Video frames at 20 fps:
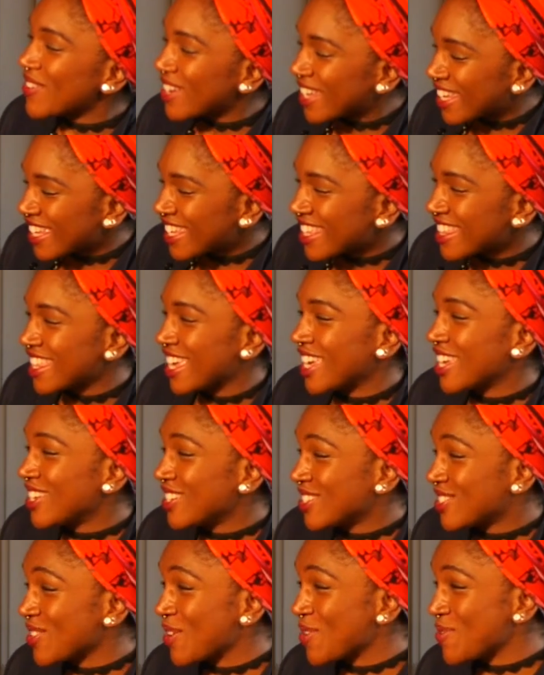Wicked. Thank
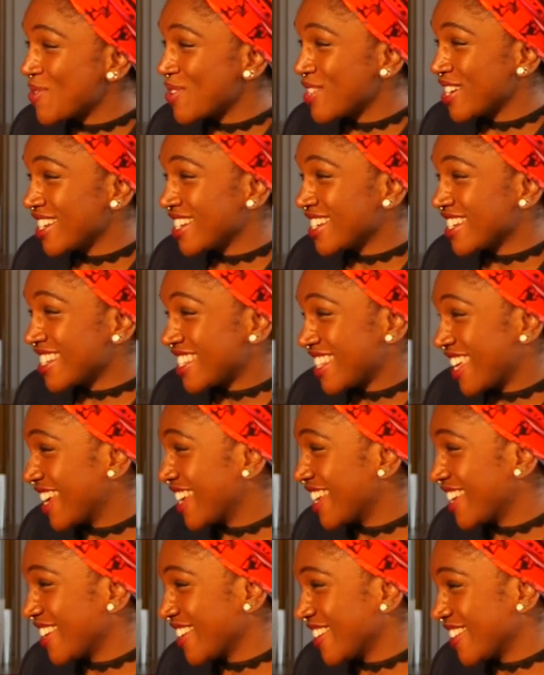you so
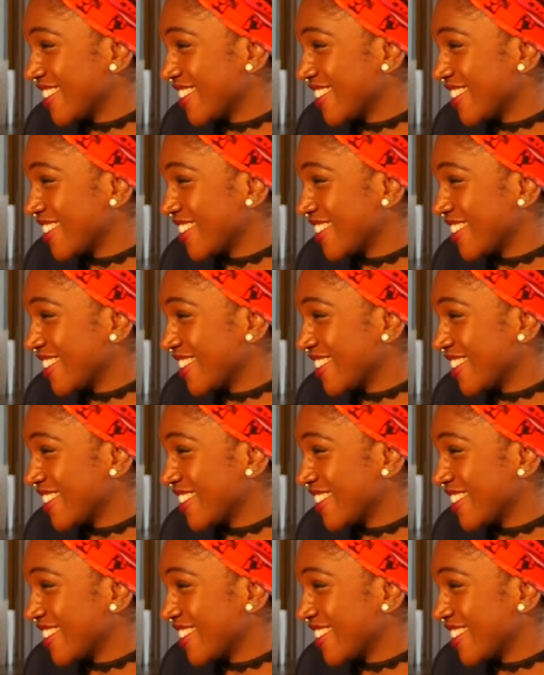much.